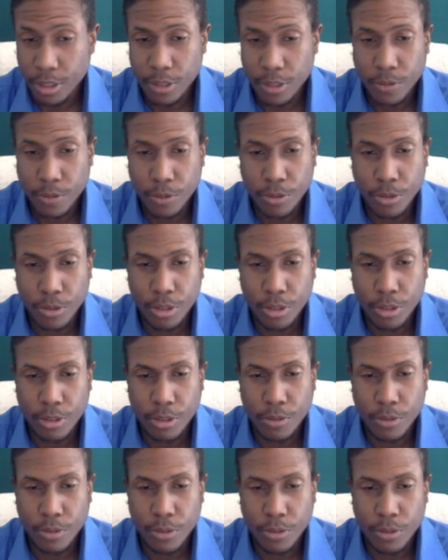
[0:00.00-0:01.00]
for you if
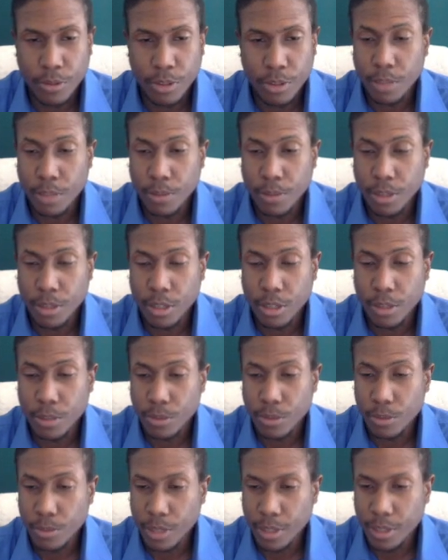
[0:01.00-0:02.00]
you decide to pick it up through
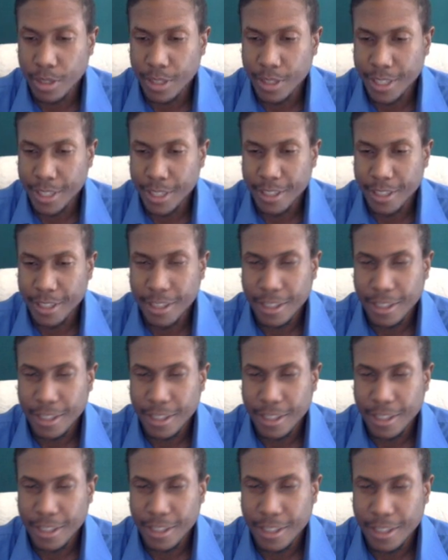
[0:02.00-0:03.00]
my link.
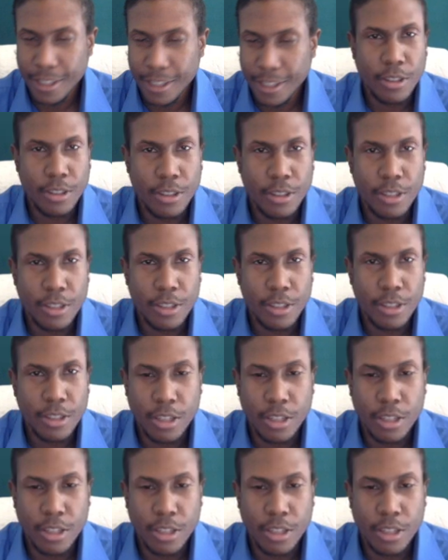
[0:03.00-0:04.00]
These
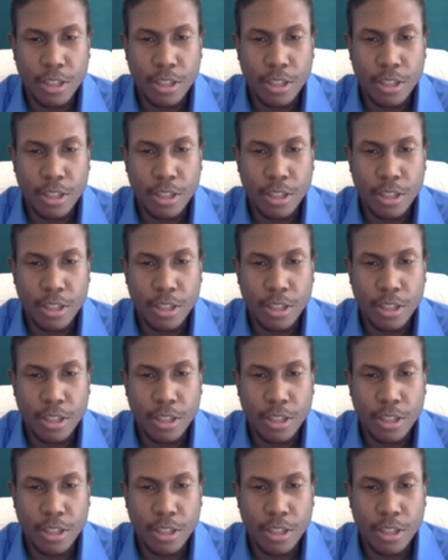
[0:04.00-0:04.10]
guys are